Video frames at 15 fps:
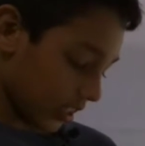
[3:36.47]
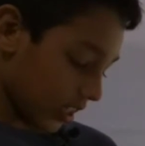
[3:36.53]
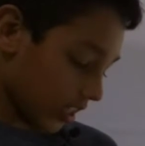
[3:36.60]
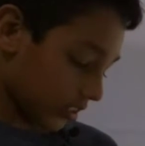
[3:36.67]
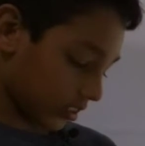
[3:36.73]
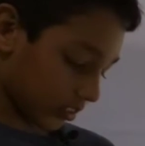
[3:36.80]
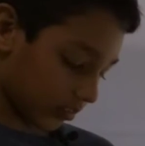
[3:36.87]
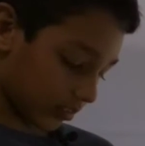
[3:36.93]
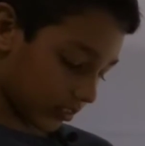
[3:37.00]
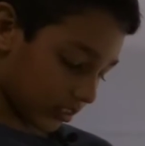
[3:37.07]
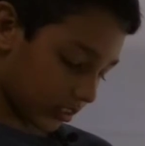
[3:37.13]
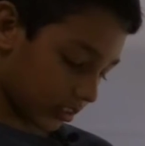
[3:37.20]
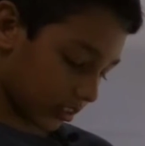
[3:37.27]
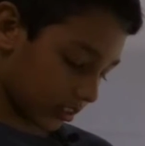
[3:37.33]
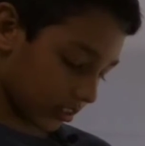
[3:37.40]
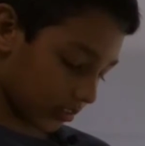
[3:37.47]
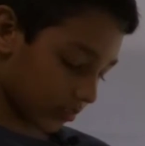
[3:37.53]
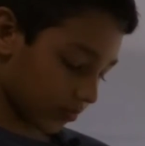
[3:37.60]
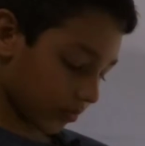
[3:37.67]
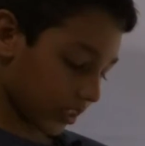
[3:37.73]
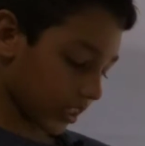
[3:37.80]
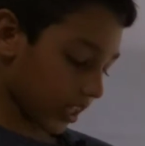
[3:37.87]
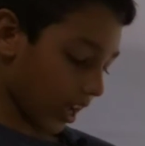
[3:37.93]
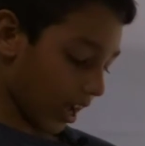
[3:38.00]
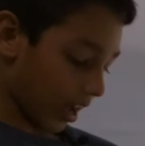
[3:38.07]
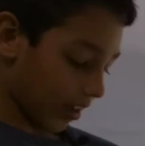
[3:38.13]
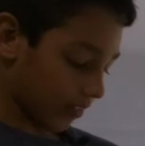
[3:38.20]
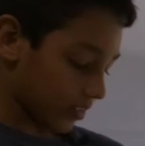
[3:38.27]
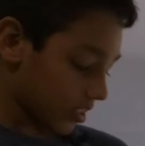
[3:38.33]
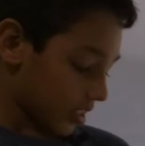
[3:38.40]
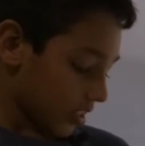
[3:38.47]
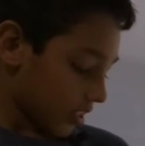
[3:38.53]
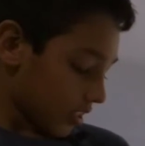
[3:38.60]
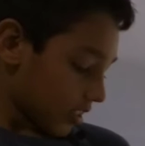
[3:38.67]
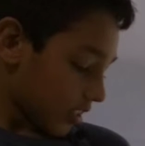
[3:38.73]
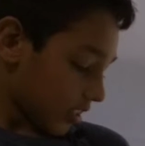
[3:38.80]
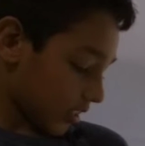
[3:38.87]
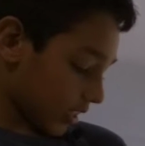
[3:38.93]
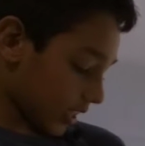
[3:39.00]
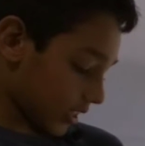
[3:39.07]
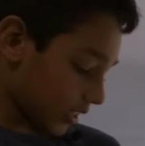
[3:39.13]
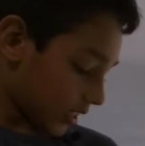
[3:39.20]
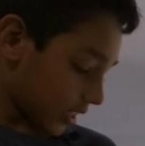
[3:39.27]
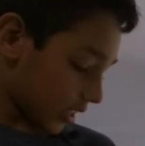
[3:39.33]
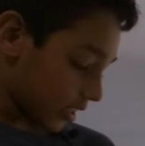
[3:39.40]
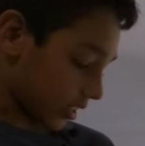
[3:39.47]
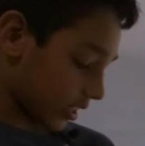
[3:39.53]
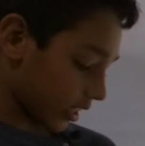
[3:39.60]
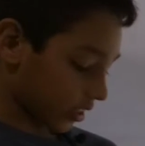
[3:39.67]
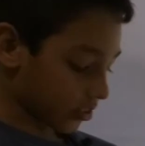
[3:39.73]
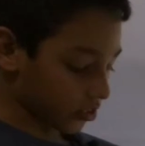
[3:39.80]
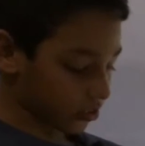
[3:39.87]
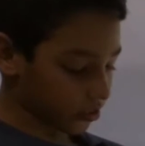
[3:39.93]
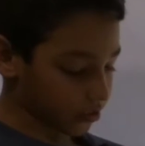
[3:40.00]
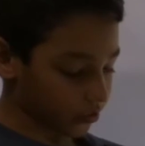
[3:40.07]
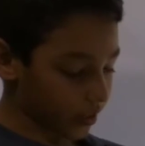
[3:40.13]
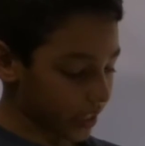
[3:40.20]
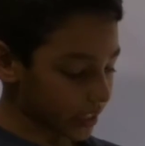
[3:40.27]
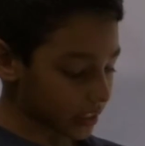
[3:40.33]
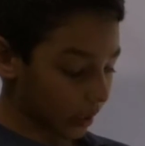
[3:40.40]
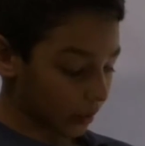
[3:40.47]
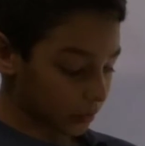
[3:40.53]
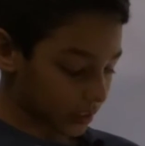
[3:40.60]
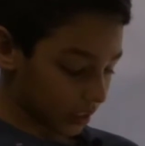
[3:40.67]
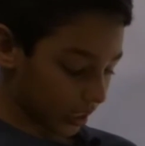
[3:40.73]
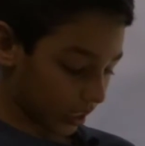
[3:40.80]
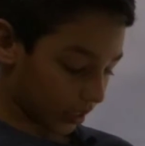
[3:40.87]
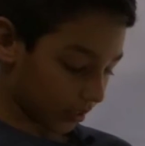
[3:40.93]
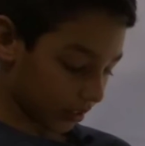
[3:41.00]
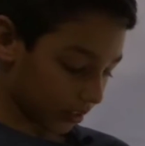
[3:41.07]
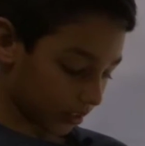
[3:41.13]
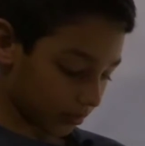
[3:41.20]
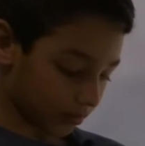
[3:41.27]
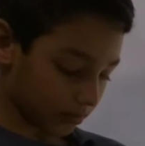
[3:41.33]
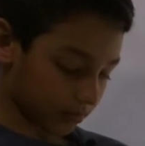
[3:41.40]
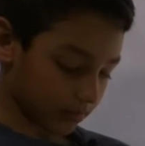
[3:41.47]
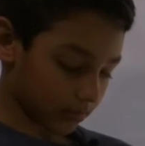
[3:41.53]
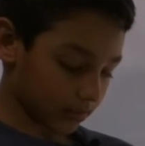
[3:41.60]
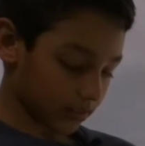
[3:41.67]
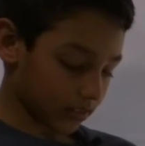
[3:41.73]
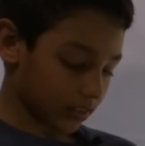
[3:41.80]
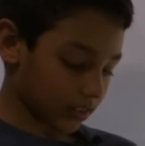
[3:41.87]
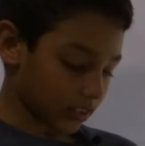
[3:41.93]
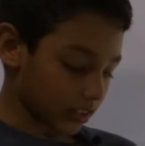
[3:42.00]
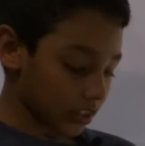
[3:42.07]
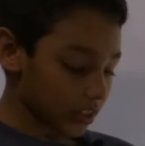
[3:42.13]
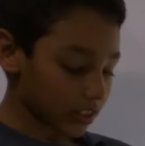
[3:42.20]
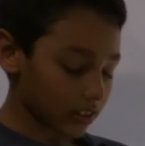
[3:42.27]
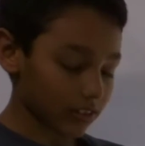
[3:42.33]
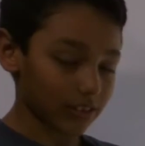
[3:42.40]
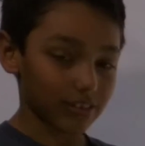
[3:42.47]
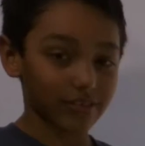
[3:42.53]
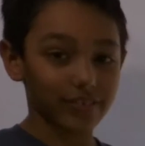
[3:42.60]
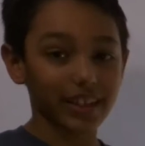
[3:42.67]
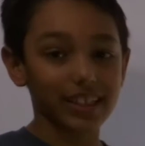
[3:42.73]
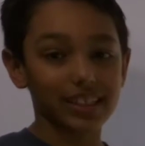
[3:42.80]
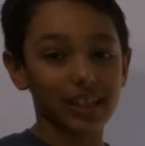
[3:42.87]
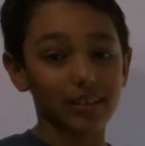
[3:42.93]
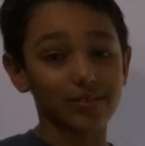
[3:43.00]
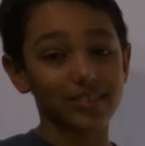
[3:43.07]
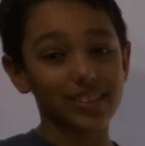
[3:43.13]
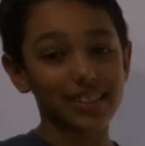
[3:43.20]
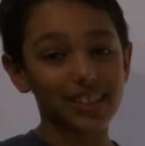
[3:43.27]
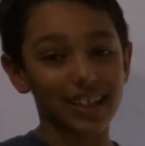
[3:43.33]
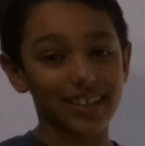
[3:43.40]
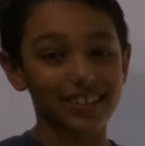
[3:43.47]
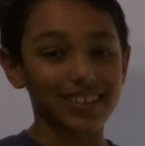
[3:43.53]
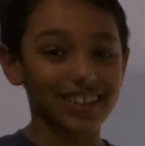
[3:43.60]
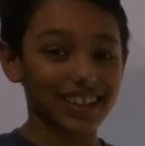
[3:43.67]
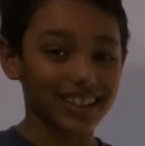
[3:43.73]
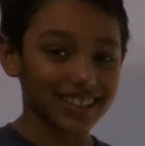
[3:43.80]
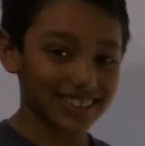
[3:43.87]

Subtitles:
So we have distance equals rate times time. Or rate times time, yeah.